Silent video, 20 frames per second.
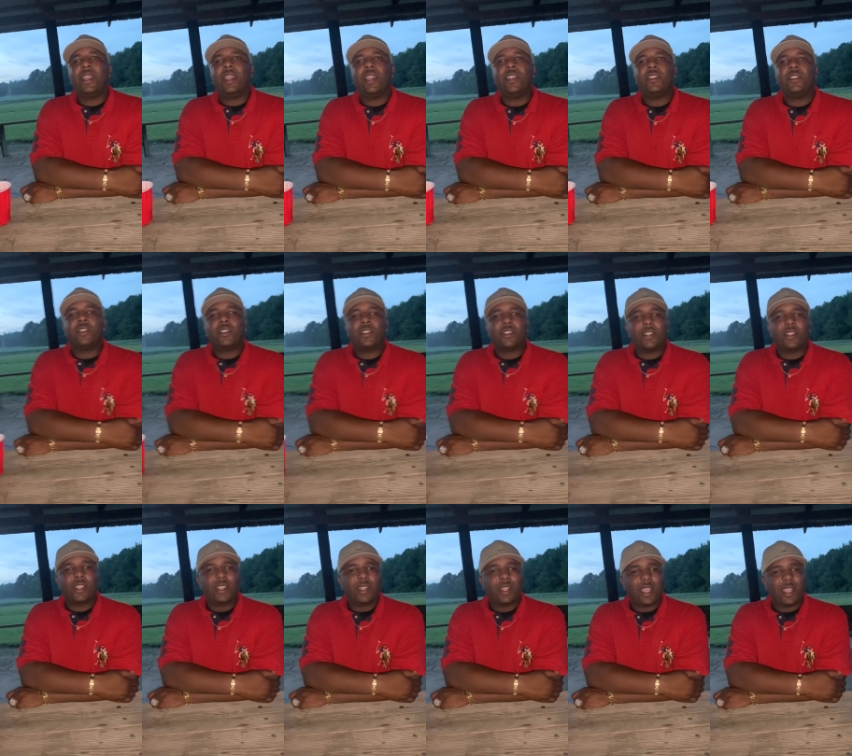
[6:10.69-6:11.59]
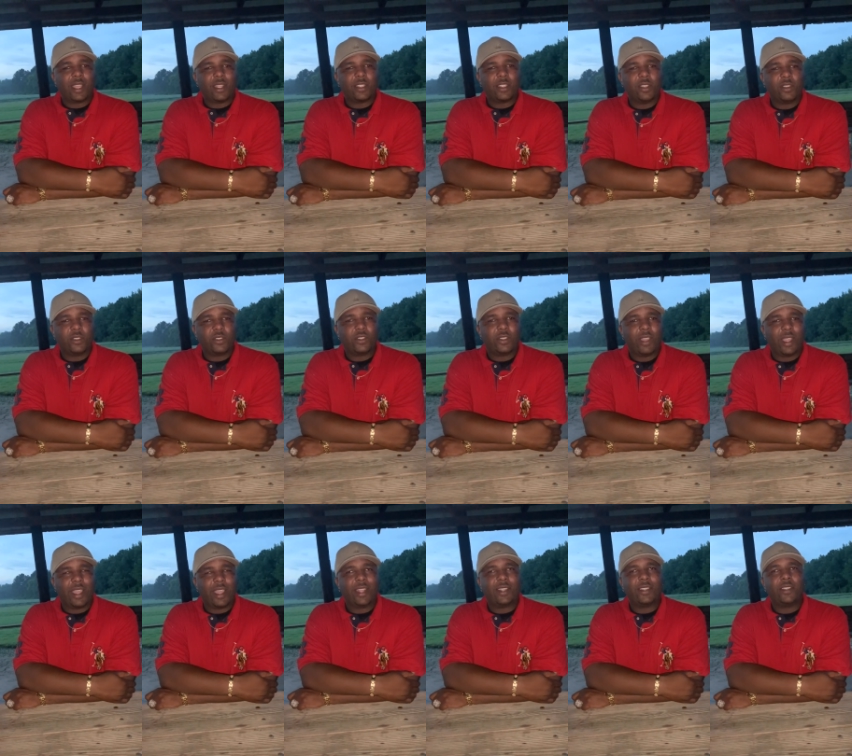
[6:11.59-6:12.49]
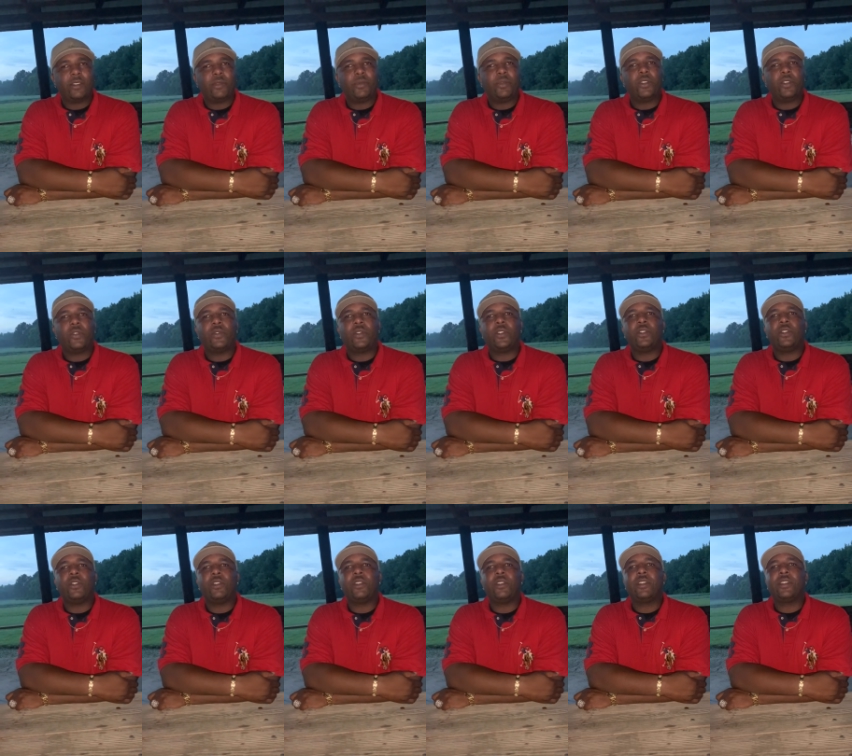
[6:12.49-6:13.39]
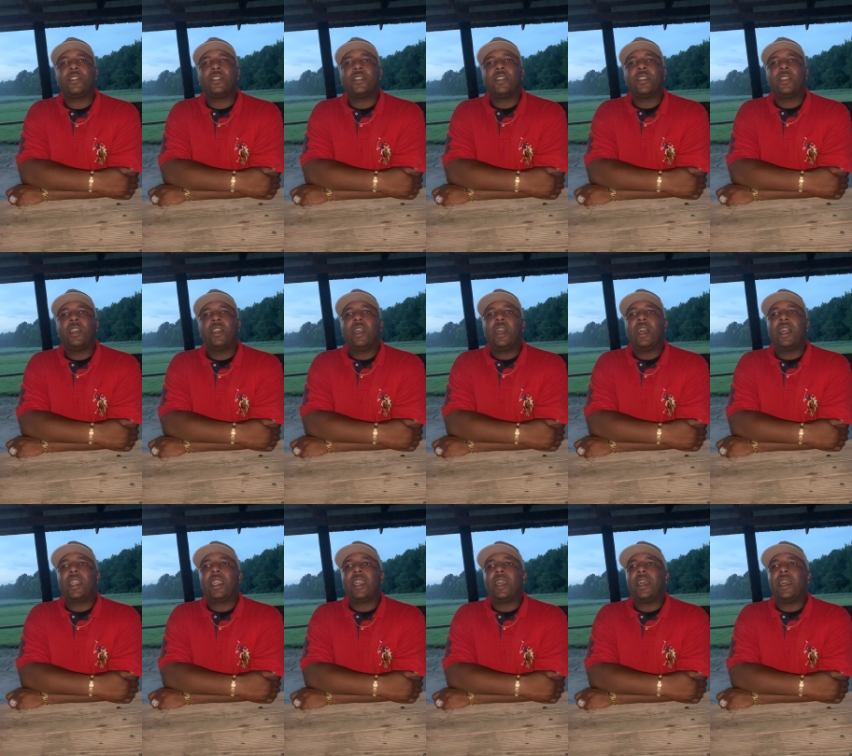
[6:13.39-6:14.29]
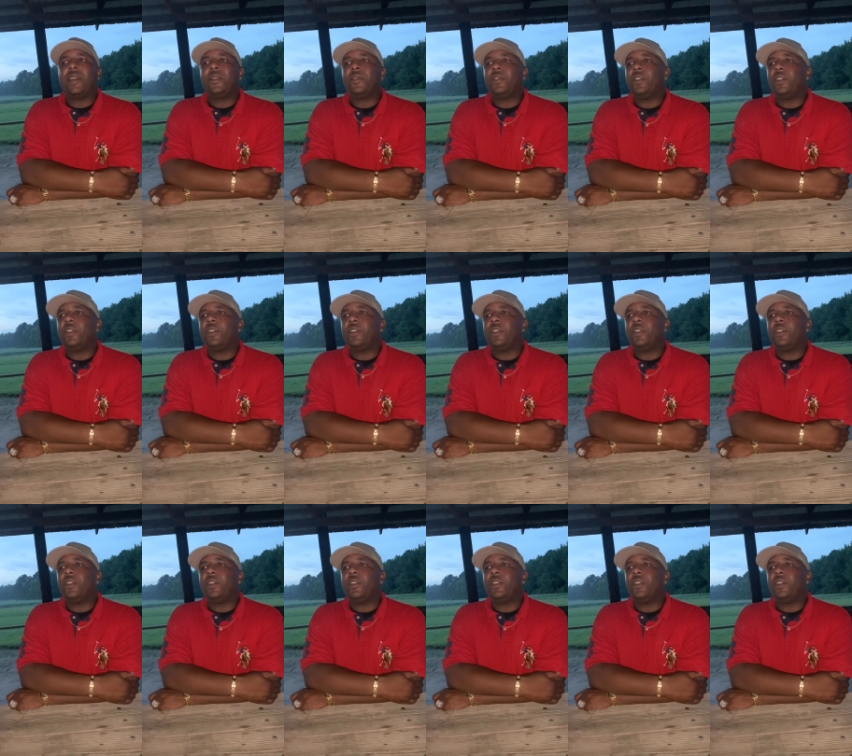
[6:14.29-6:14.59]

As you can see, like I told you, I got 2 beautiful daughters. I got,